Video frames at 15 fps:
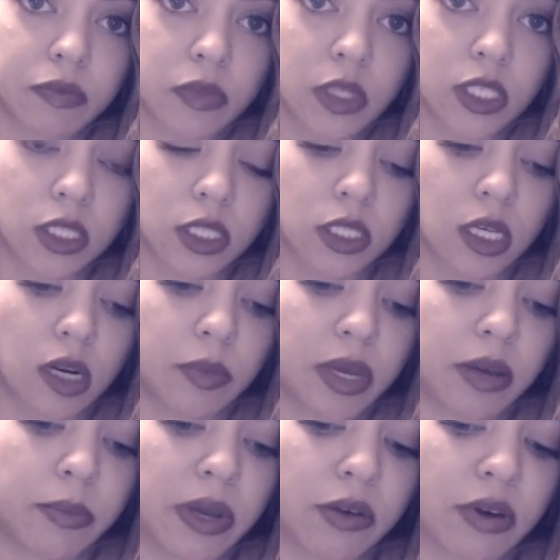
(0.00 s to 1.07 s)
This is going to be
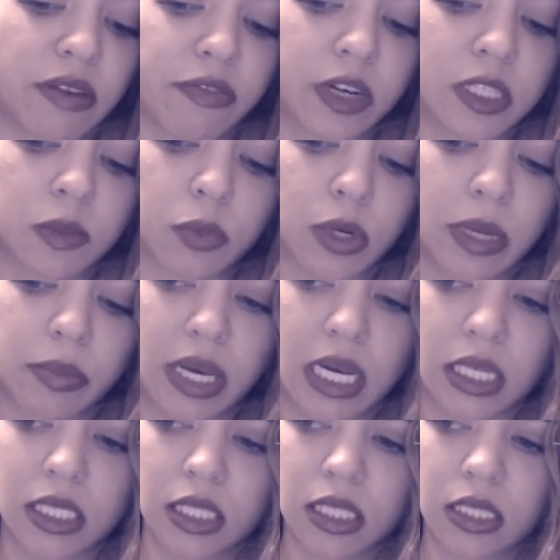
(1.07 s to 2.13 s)
a big reference point
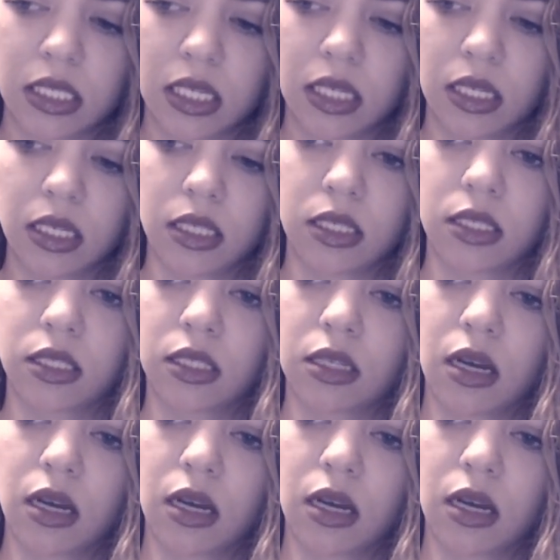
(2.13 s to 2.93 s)
because this is